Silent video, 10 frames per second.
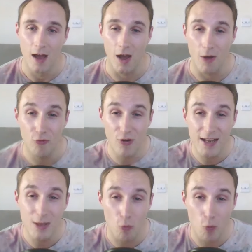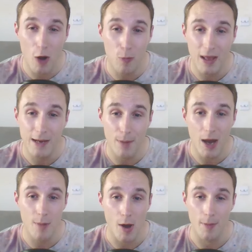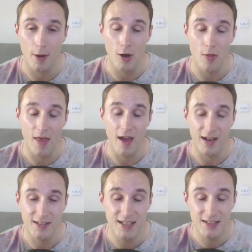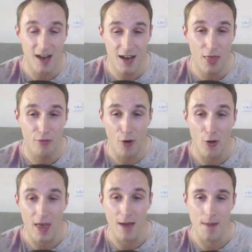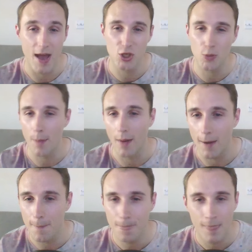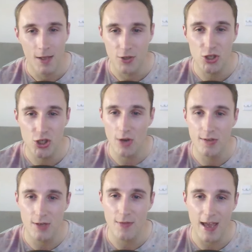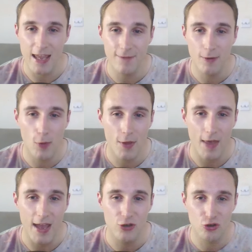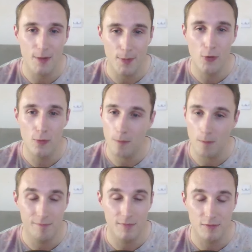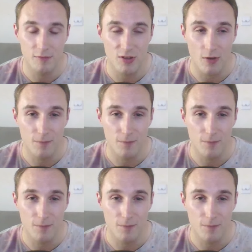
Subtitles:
really well played by my opponent there. I did kind of throw that match, but just shows you that even with a triple sort of